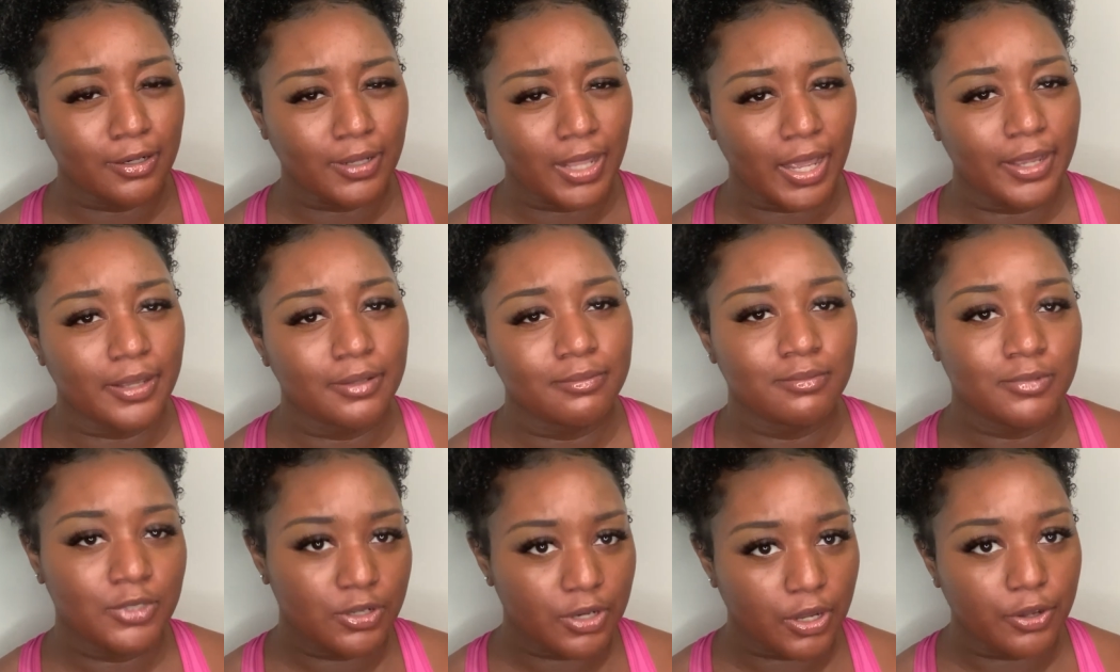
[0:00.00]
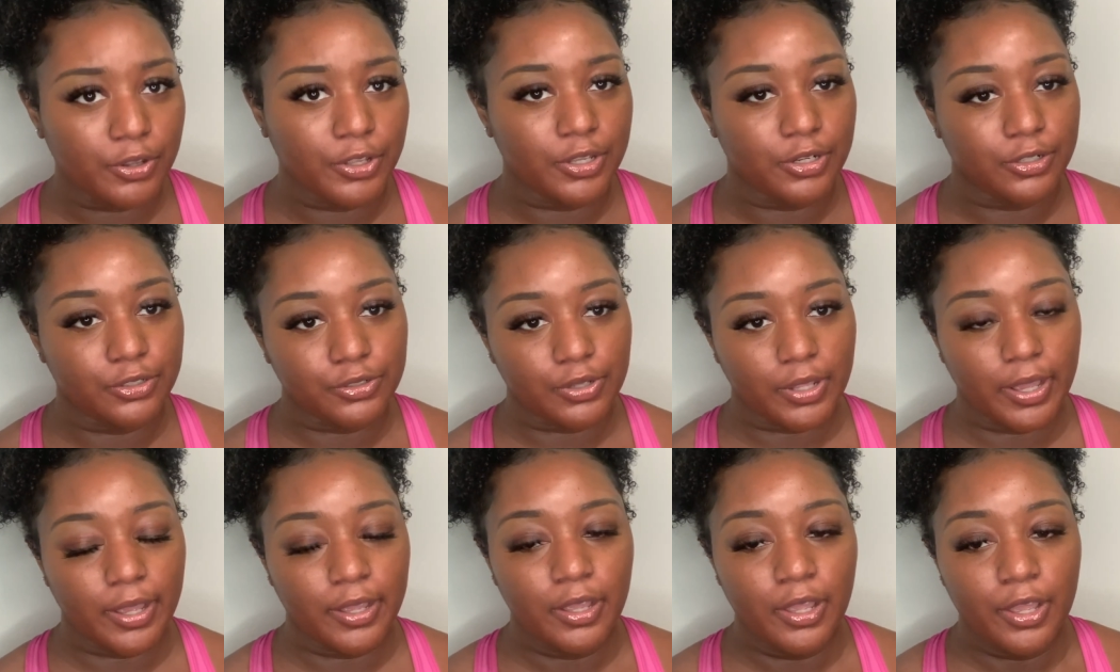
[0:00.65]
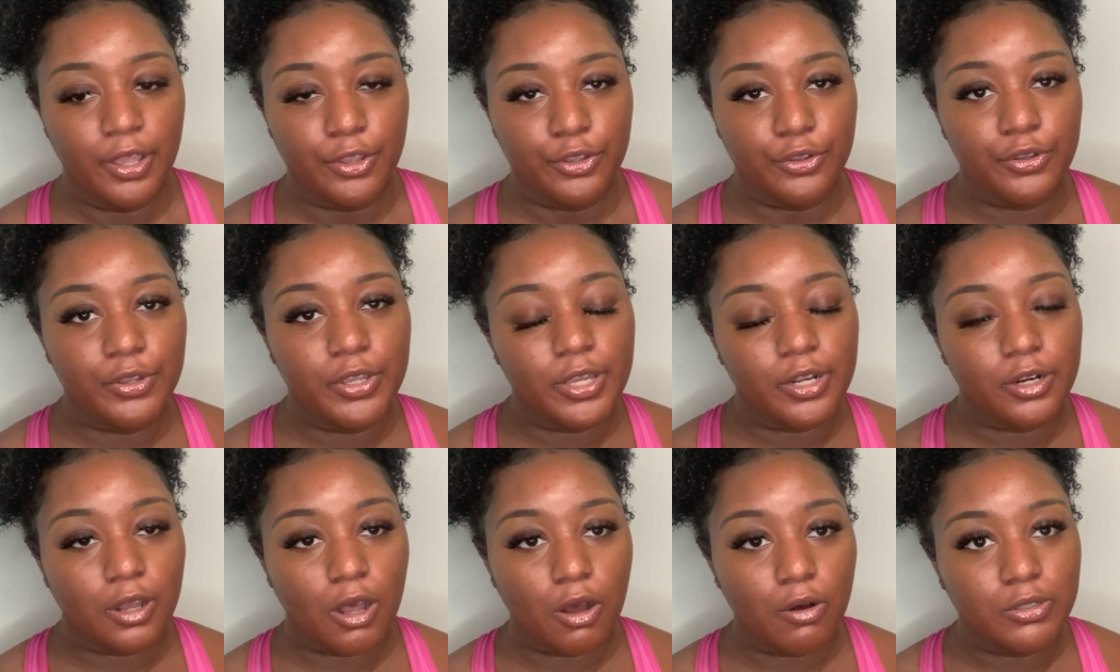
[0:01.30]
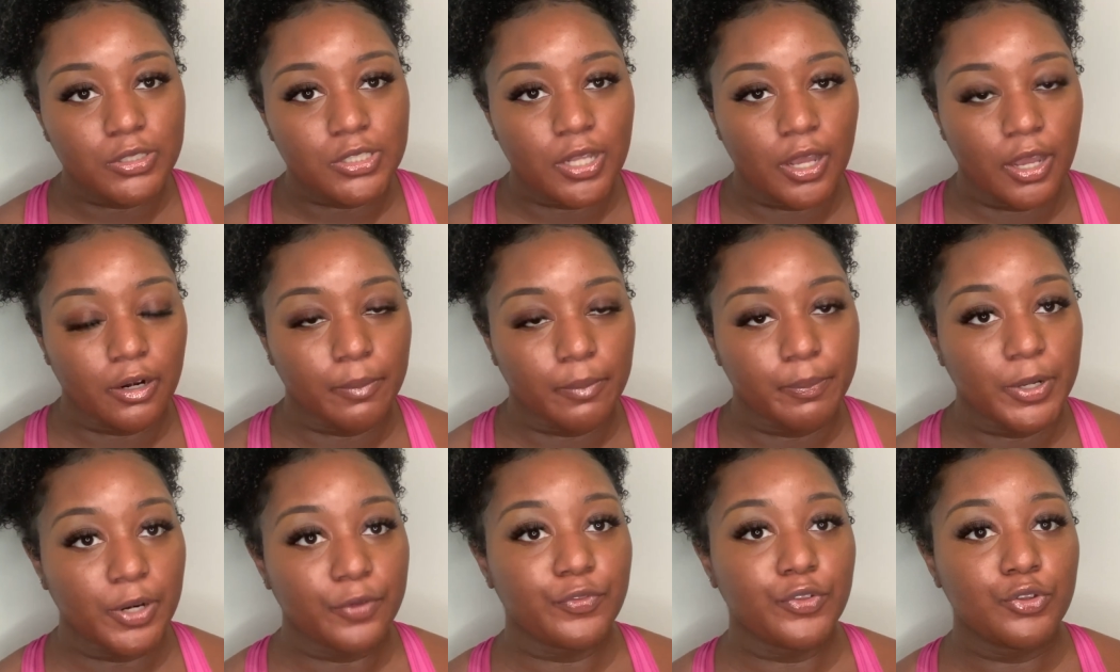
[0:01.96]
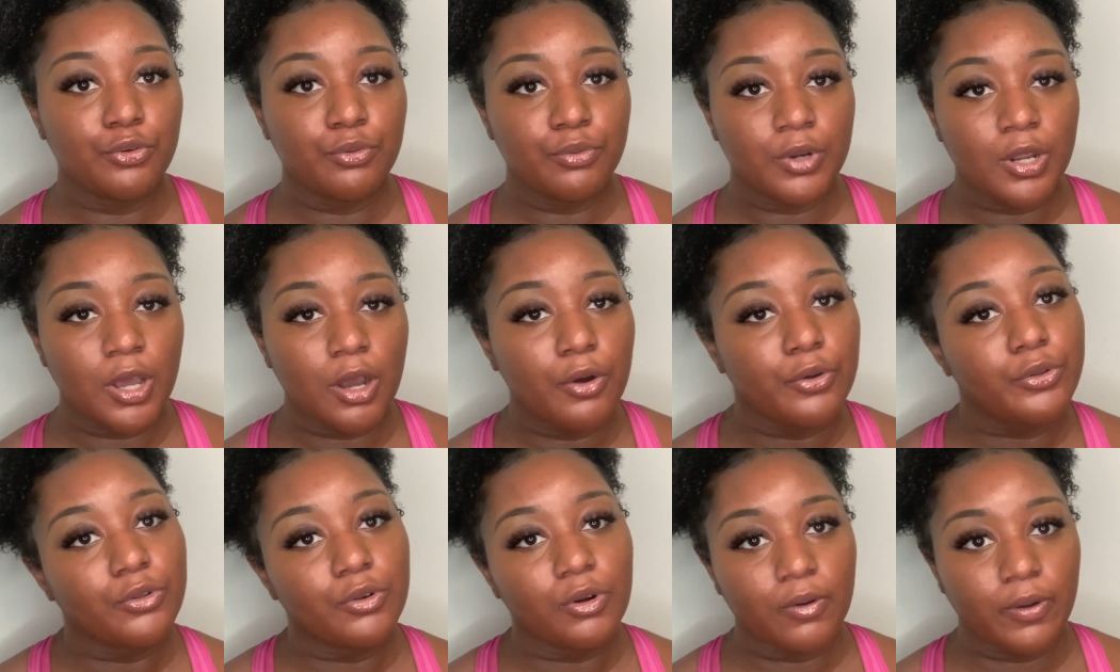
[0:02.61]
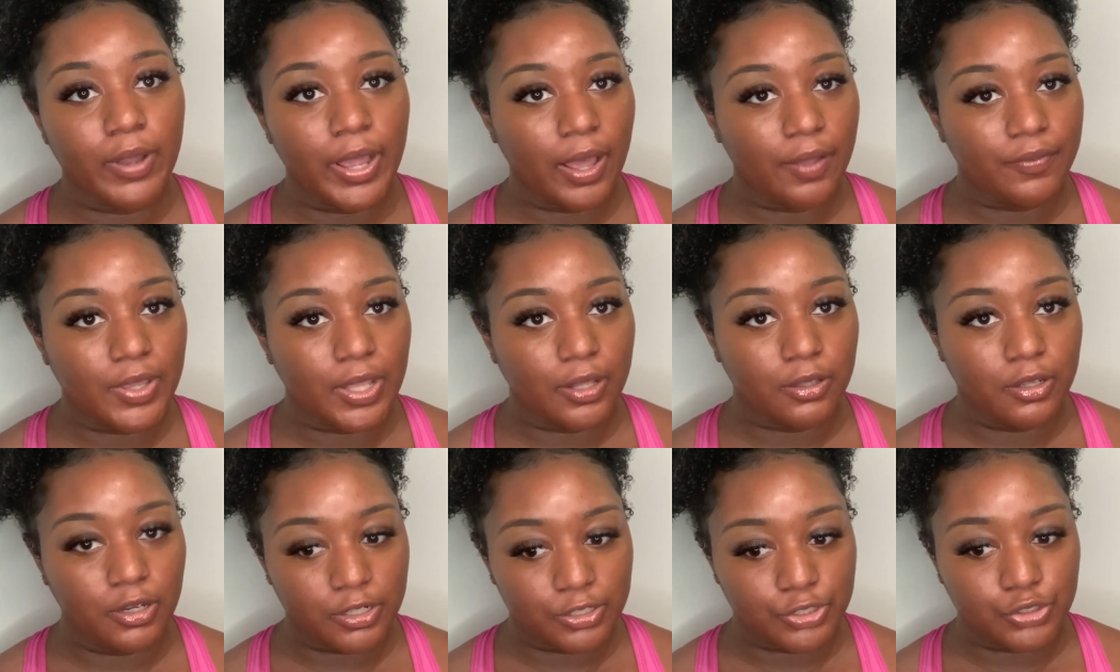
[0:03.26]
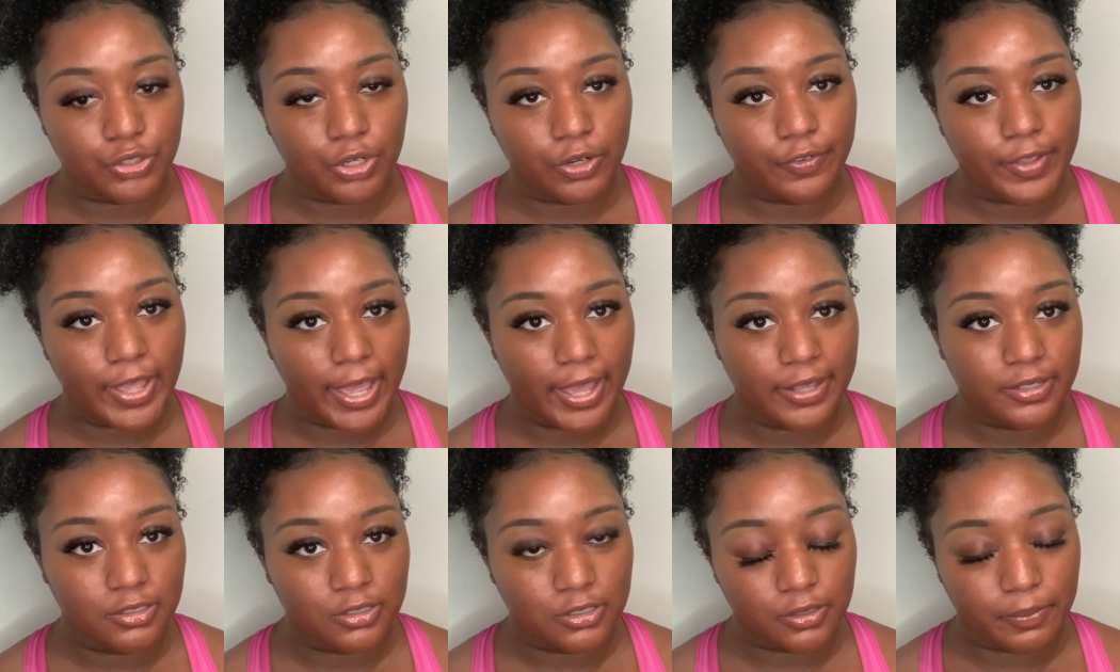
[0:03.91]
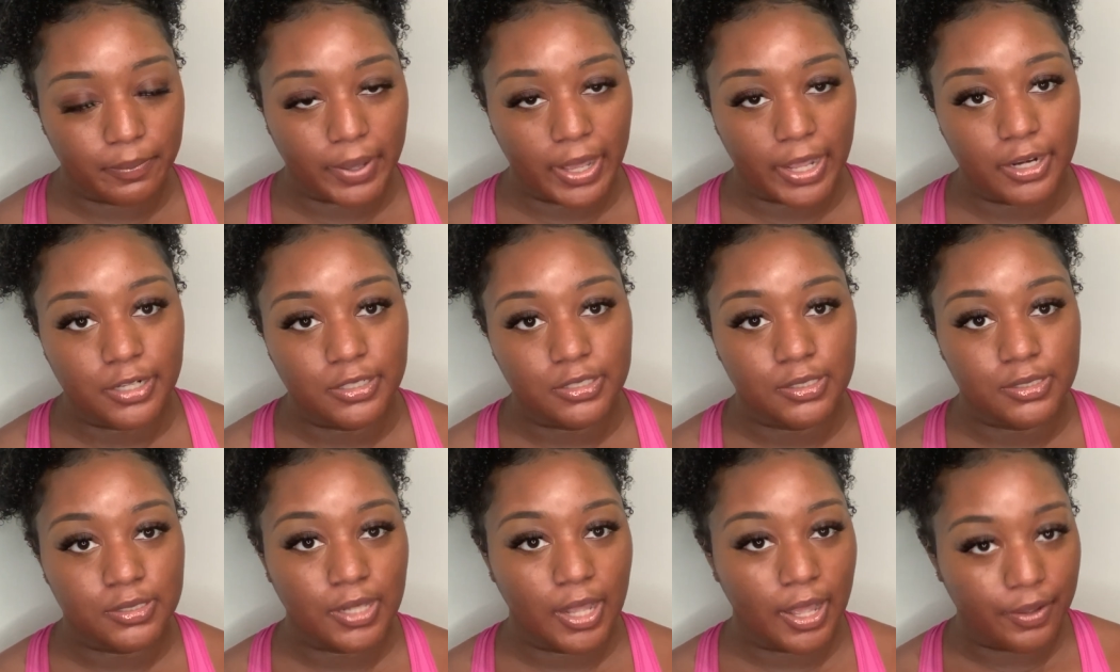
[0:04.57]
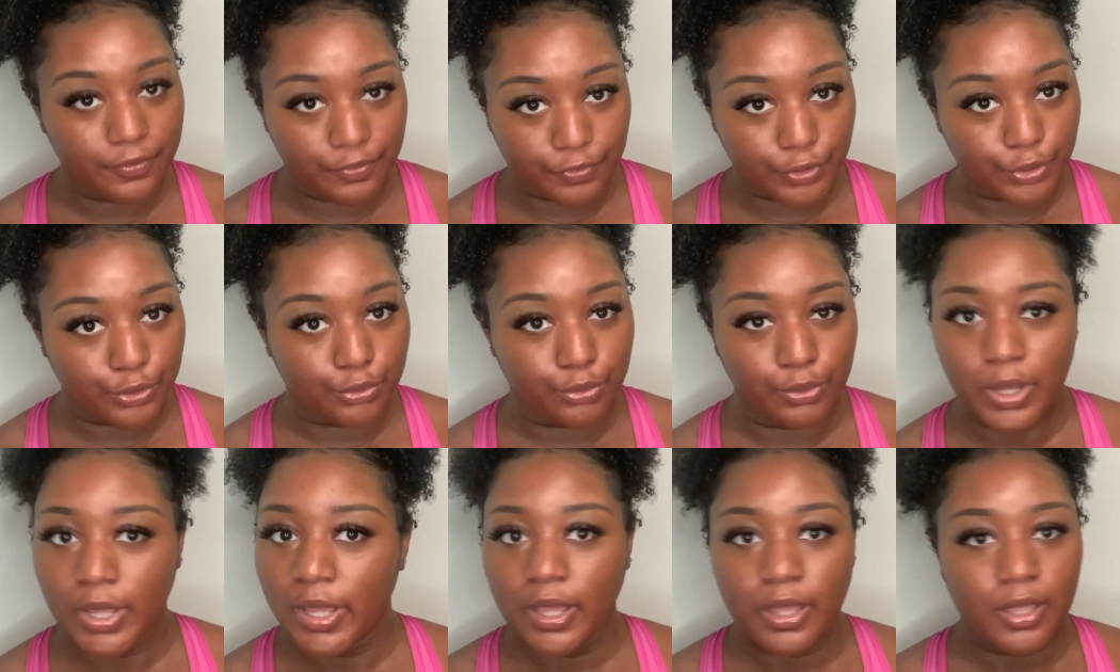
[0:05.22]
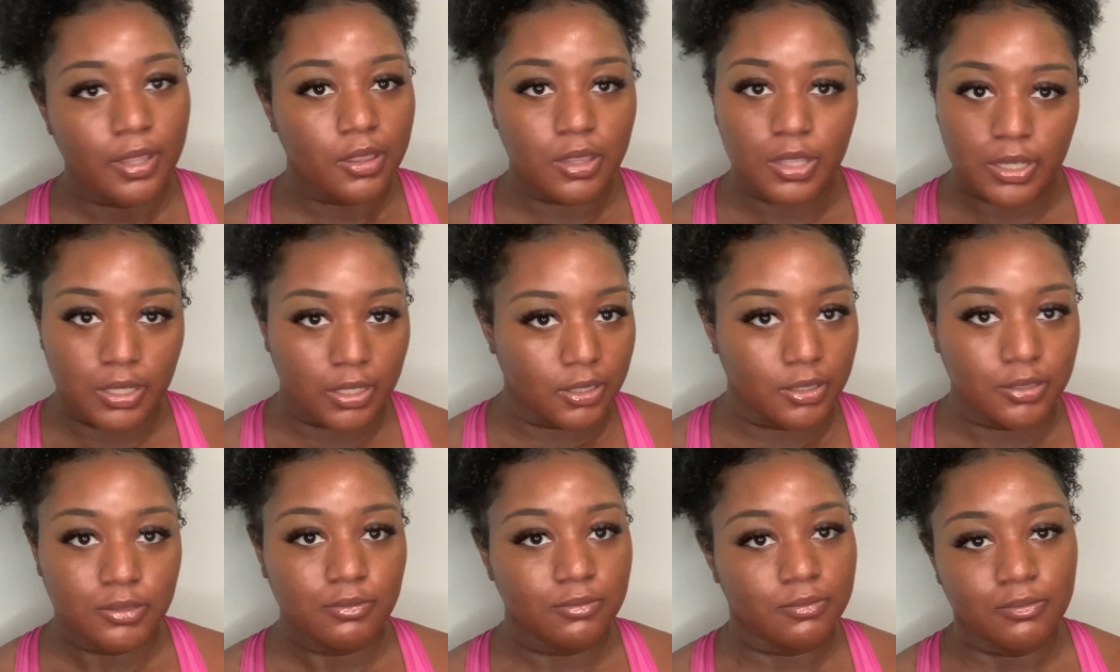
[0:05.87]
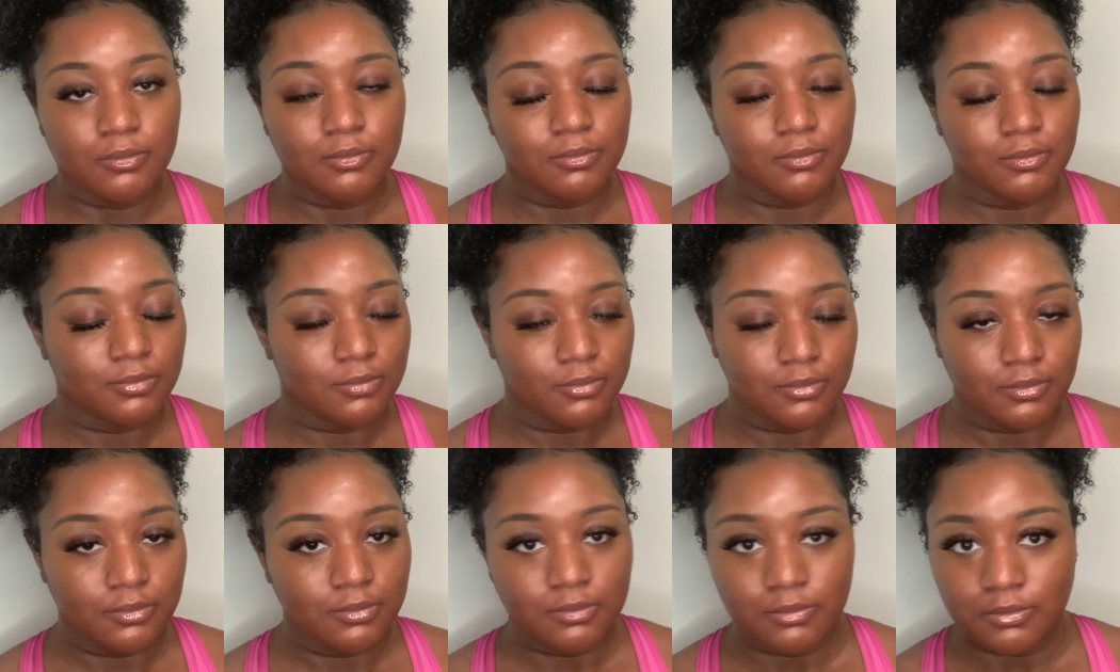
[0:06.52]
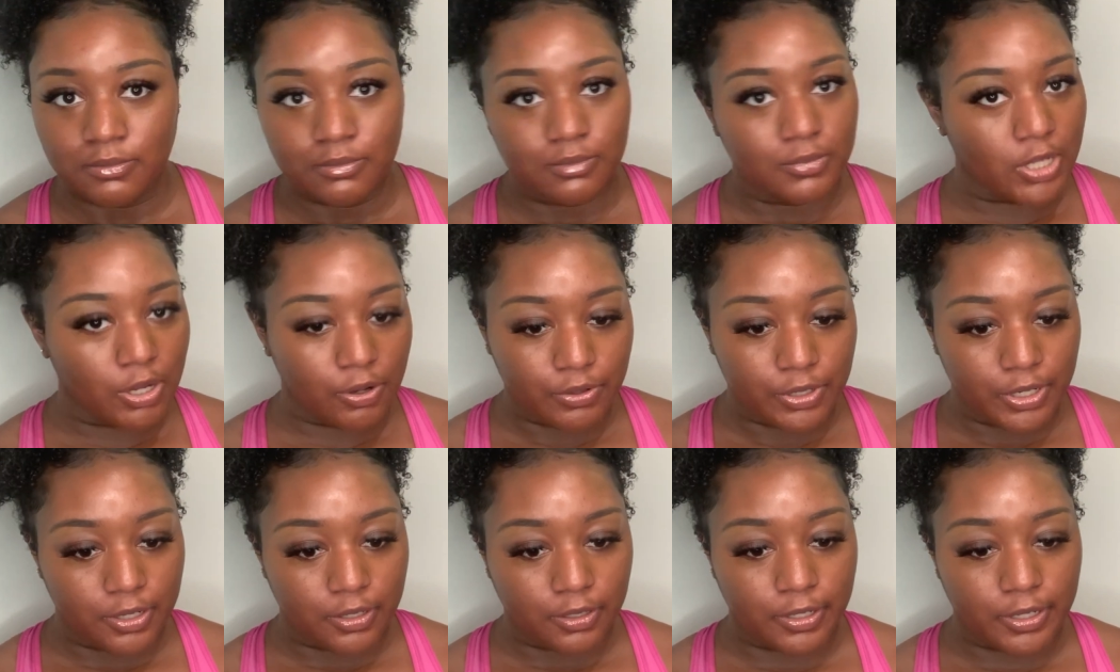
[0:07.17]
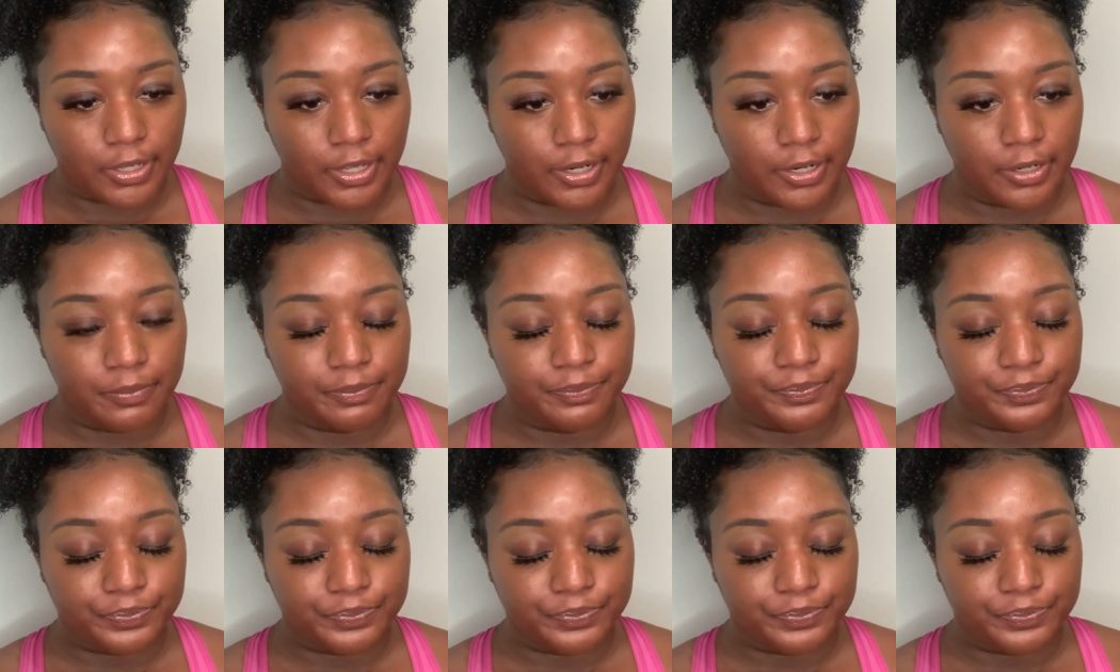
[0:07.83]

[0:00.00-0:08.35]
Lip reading: Like, you know, you can do that. You can get a co-signer, but if you know you don't have that luxury of asking somebody to sign for you, then don't even look at it.